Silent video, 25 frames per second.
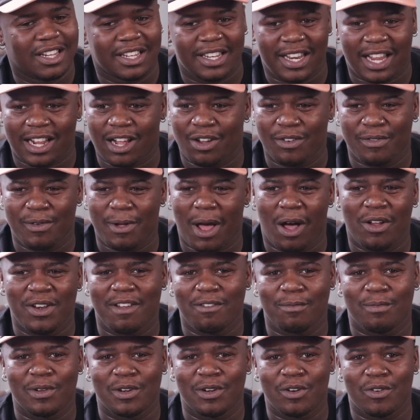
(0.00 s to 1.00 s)
Like I'll
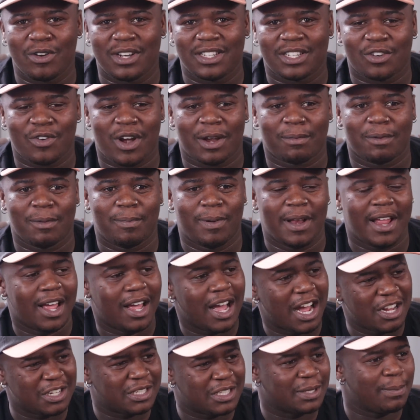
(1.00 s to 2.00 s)
never be known as a rugby
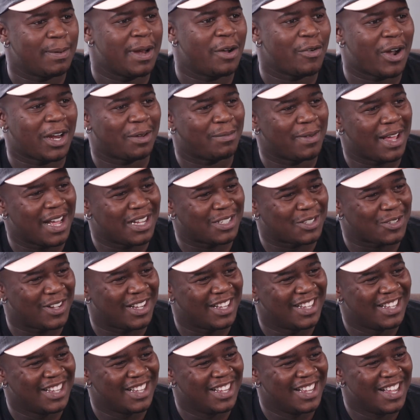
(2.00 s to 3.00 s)
player. I used to play rugby as
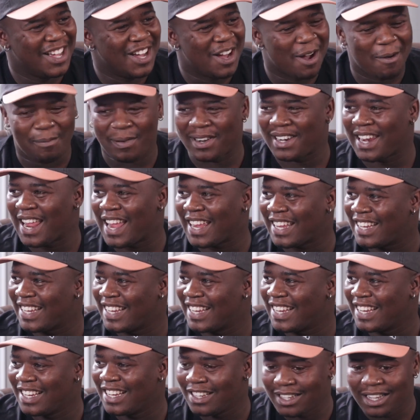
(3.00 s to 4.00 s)
well, but like
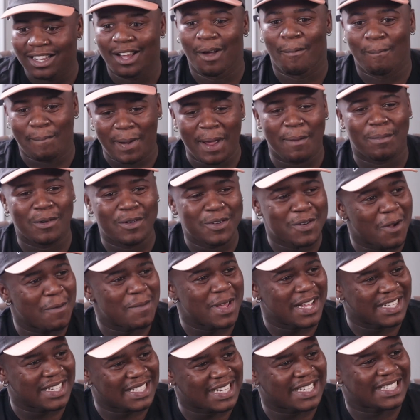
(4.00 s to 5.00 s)
people know
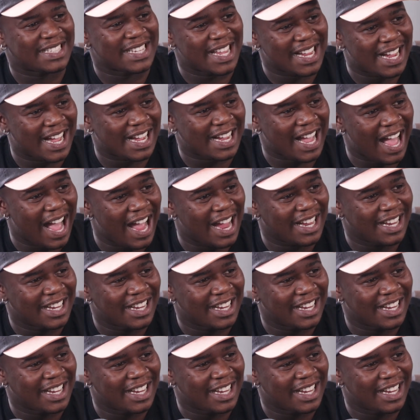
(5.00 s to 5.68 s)
me as a singer guy.